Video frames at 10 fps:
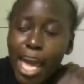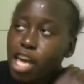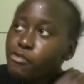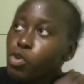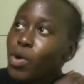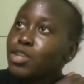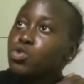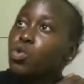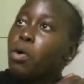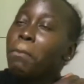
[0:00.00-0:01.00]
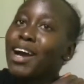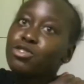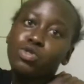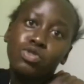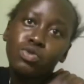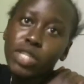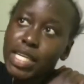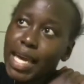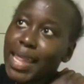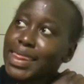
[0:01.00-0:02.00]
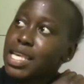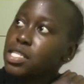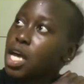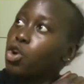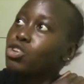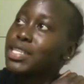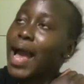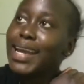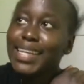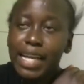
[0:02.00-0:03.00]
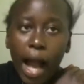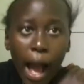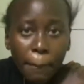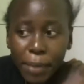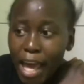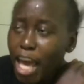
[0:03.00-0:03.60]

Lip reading: if you want to go back to uni and things are not adding up,